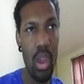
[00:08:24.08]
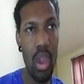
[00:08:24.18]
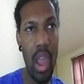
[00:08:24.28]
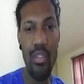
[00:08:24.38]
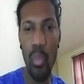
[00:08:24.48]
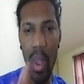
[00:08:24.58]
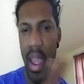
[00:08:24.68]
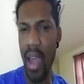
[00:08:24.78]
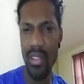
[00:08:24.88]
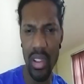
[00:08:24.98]
everywhere
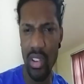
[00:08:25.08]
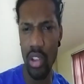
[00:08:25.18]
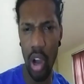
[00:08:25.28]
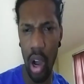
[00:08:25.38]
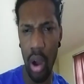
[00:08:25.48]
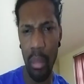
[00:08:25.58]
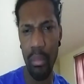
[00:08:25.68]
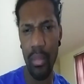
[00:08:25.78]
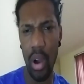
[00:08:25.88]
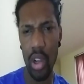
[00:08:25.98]
has
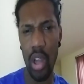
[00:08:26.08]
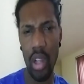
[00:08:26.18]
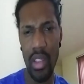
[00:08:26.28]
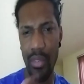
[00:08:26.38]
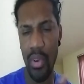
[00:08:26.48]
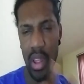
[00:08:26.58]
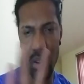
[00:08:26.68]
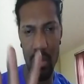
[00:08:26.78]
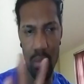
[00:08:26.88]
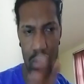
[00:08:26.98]
a
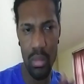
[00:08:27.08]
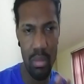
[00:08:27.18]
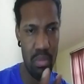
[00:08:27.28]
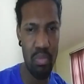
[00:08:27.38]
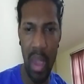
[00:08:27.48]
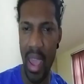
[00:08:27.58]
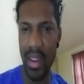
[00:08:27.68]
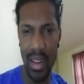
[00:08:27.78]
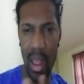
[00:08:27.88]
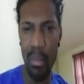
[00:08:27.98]
different
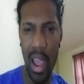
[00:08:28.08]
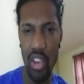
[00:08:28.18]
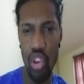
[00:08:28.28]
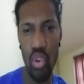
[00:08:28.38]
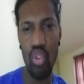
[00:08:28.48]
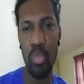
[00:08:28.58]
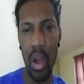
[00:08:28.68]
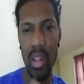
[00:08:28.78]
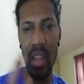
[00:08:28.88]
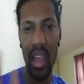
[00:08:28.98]
band that they might use,
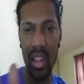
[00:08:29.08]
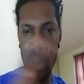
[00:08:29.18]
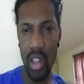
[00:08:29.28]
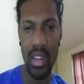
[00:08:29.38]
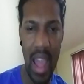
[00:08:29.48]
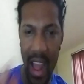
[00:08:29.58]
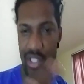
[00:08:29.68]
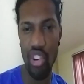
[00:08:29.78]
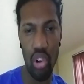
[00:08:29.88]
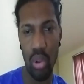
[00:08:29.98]
but the
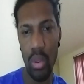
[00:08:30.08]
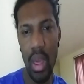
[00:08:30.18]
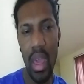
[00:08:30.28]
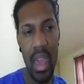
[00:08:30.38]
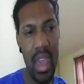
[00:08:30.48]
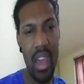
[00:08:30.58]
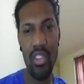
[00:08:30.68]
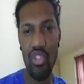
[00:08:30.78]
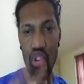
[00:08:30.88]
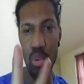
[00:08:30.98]
national
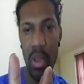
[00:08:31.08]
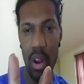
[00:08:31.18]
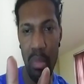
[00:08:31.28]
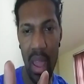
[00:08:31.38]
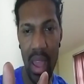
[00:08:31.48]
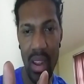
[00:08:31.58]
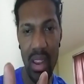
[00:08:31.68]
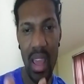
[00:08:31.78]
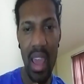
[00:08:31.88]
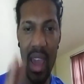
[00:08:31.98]
is 2 meter band
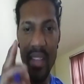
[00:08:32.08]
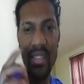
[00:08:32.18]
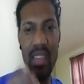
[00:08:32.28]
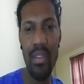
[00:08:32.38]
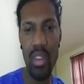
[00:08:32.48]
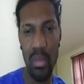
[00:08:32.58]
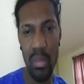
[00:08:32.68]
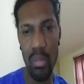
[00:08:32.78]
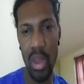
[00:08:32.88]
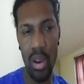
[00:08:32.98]
and
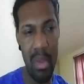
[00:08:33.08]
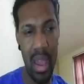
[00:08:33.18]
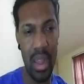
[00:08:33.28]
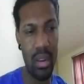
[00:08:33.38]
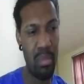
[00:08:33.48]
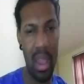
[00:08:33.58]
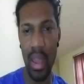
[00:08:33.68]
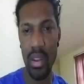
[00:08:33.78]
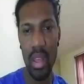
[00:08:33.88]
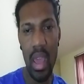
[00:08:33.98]
70 meter
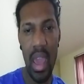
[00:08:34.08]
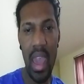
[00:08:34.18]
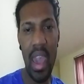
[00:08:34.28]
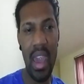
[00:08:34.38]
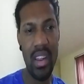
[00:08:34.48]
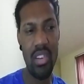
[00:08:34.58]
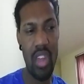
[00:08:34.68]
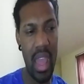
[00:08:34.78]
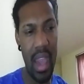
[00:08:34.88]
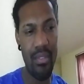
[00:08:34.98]
band, and
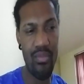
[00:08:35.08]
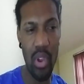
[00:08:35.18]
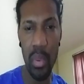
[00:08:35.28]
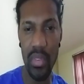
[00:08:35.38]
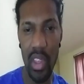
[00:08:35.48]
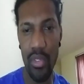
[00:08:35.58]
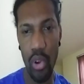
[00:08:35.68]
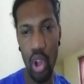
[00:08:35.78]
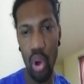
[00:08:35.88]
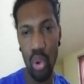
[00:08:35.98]
they have frequencies
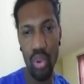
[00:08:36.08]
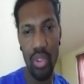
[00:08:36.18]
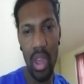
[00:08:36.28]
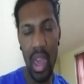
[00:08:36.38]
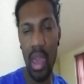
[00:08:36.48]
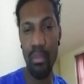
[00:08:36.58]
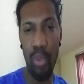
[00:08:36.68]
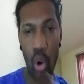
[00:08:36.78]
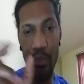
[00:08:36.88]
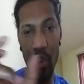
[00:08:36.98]
for those, and
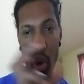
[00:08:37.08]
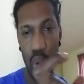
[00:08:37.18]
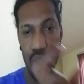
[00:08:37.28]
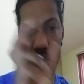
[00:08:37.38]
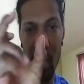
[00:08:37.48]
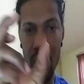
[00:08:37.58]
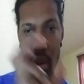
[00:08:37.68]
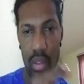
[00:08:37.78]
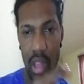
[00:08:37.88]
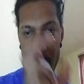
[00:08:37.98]
both of those
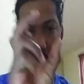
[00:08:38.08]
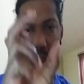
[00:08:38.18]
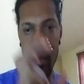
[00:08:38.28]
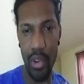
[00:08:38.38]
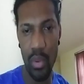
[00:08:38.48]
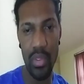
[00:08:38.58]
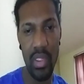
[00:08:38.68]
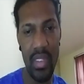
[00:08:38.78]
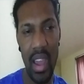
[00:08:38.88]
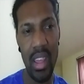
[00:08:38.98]
different frequency
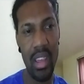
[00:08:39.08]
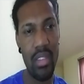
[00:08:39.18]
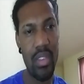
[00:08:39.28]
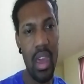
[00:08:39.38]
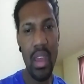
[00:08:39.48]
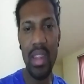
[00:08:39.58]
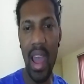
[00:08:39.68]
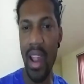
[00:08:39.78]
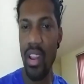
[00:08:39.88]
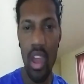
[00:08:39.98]
settings
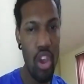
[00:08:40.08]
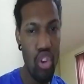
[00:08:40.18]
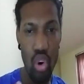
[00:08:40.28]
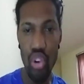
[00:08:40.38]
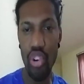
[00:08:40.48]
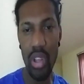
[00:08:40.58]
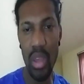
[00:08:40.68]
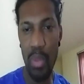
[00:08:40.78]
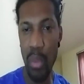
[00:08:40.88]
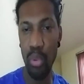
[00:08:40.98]
that usually
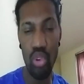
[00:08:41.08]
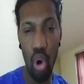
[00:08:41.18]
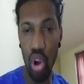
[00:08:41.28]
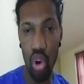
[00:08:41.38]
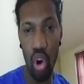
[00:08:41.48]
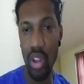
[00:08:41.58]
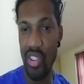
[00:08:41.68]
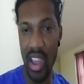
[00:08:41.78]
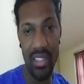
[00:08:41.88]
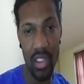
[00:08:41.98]
people talk on
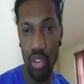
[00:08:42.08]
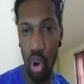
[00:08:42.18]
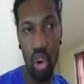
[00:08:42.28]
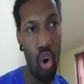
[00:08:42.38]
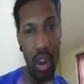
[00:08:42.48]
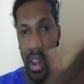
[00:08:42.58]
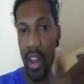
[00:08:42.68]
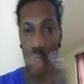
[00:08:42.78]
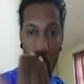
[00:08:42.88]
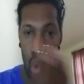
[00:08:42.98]
just to talk on in their
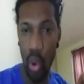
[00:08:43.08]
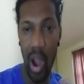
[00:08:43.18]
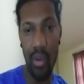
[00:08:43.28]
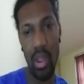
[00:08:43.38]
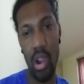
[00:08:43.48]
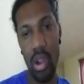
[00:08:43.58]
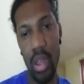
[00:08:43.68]
local area.